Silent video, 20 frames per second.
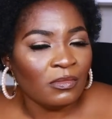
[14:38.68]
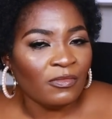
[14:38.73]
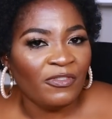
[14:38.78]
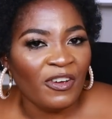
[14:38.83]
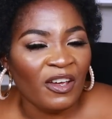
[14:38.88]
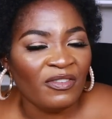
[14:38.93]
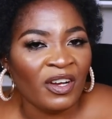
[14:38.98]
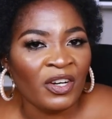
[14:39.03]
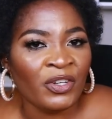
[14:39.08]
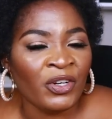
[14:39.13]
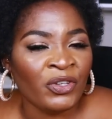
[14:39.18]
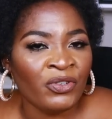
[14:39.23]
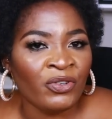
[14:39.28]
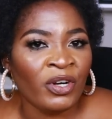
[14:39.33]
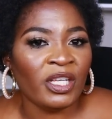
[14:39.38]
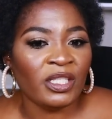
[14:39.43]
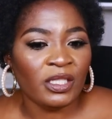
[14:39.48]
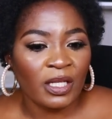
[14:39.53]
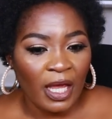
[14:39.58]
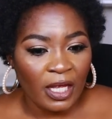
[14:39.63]
500
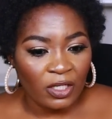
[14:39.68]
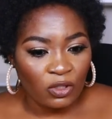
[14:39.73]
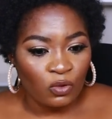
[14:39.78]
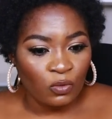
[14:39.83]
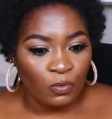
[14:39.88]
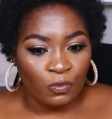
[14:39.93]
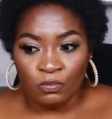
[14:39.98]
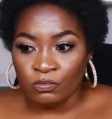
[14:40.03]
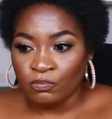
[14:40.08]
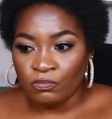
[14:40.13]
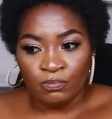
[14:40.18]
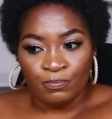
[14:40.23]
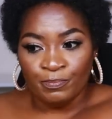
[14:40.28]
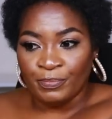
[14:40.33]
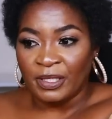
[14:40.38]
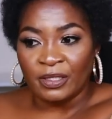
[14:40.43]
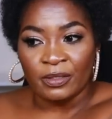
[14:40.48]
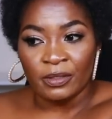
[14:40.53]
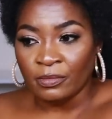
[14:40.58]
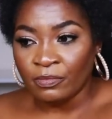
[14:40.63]
rands had to
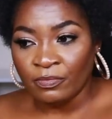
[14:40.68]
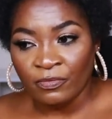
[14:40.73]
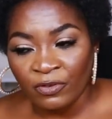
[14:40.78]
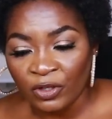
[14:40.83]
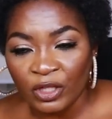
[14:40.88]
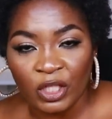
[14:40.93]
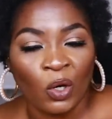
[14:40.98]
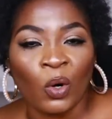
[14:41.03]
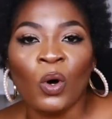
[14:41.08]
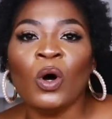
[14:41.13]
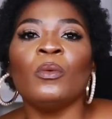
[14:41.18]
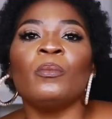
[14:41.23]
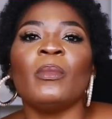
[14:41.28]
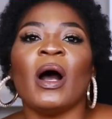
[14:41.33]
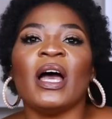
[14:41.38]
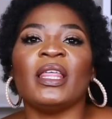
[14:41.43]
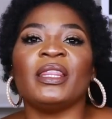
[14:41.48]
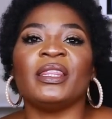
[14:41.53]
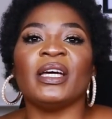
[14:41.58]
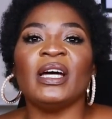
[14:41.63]
be for the whole
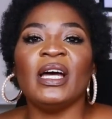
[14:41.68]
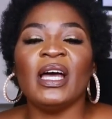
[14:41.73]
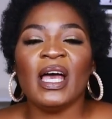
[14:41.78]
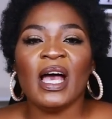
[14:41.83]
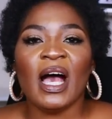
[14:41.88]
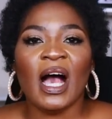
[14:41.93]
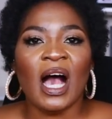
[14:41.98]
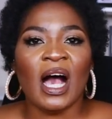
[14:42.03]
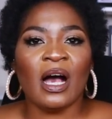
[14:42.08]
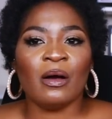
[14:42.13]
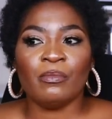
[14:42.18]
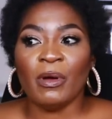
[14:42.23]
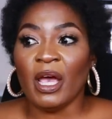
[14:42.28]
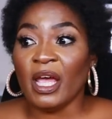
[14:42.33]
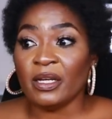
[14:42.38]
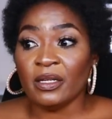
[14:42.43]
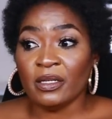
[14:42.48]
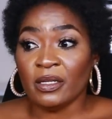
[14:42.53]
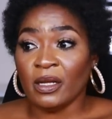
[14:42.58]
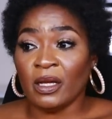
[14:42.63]
month,
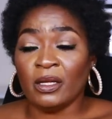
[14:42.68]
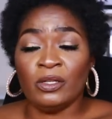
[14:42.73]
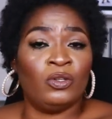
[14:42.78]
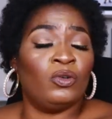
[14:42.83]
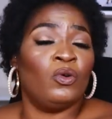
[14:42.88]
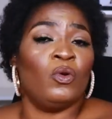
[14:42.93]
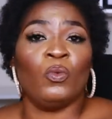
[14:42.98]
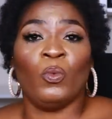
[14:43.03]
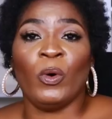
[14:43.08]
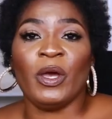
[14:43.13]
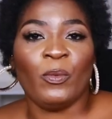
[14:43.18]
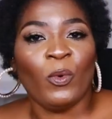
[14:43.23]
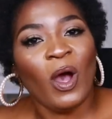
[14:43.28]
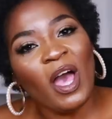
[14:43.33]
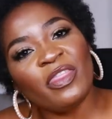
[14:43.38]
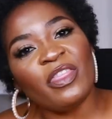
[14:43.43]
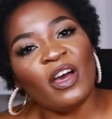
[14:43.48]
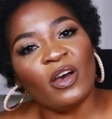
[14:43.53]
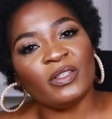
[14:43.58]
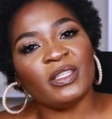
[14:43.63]
and you know, where
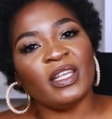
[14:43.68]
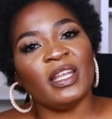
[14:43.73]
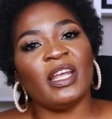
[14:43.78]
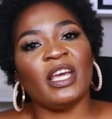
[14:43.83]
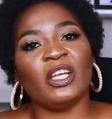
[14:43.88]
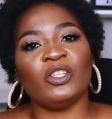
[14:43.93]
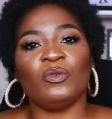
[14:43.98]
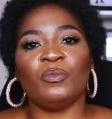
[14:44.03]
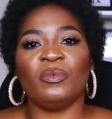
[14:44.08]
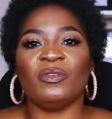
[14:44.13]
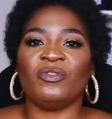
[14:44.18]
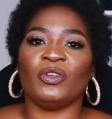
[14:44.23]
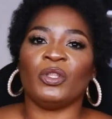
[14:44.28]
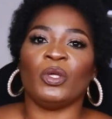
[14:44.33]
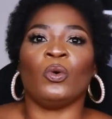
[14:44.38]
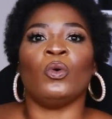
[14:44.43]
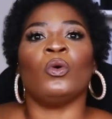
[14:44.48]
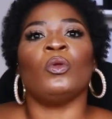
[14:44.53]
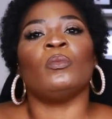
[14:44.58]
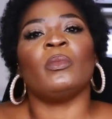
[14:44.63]
1,000 had to be for
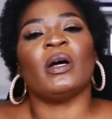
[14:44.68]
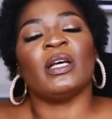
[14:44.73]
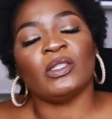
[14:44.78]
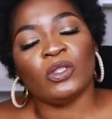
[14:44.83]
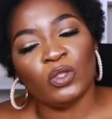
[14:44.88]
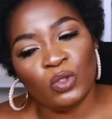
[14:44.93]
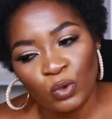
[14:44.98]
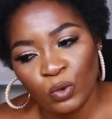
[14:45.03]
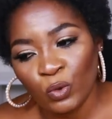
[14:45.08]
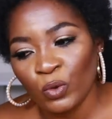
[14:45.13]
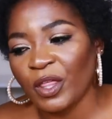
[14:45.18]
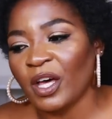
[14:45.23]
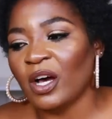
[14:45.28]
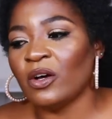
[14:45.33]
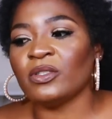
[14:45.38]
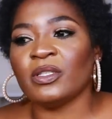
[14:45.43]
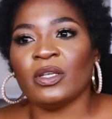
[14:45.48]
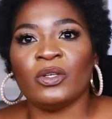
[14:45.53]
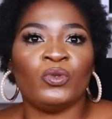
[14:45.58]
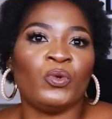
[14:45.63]
the whole month,
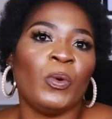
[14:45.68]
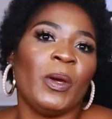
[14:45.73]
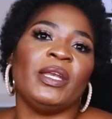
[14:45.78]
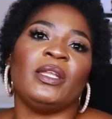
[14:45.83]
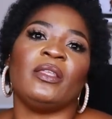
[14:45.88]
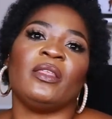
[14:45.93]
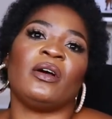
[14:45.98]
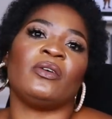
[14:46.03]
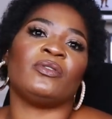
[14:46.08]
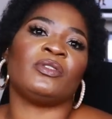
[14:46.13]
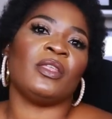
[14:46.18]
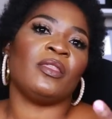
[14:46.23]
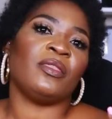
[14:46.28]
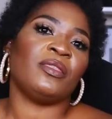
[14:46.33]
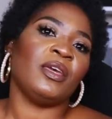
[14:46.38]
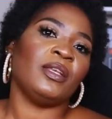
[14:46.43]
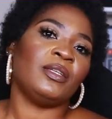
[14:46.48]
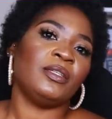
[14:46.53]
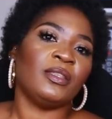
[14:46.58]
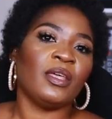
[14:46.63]
2,000,
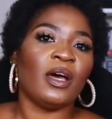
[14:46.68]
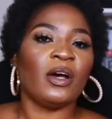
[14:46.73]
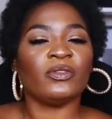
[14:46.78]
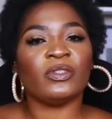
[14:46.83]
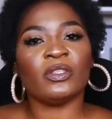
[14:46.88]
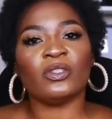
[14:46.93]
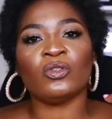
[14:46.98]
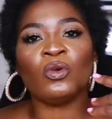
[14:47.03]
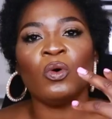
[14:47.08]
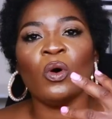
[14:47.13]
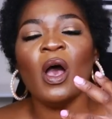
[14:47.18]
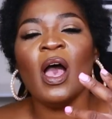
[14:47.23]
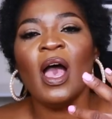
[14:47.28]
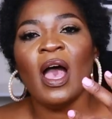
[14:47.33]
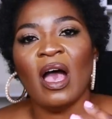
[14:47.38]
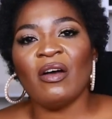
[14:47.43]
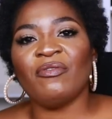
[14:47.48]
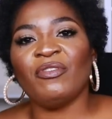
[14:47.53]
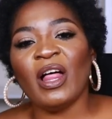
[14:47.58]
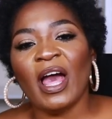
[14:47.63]
20,000, 30,000. So
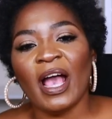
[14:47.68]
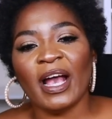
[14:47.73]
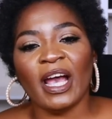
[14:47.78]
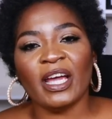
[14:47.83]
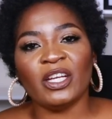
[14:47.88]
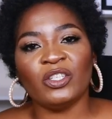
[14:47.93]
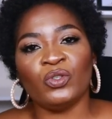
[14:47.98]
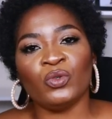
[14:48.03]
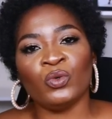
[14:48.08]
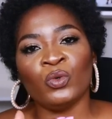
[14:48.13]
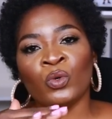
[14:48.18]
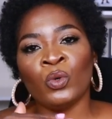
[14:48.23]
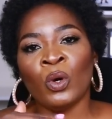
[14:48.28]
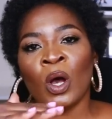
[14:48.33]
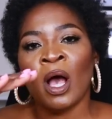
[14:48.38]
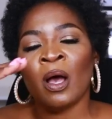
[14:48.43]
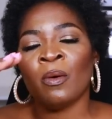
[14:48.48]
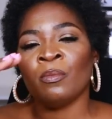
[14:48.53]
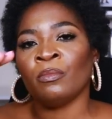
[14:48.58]
I feel like I do